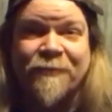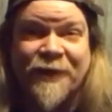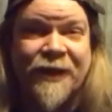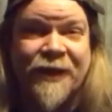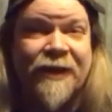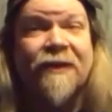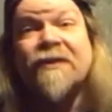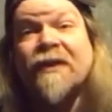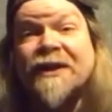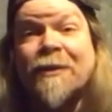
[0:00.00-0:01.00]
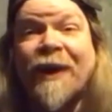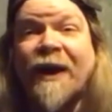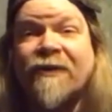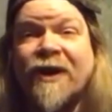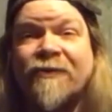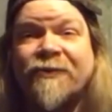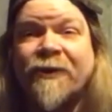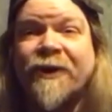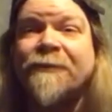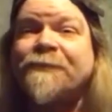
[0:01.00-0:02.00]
be like the background for it.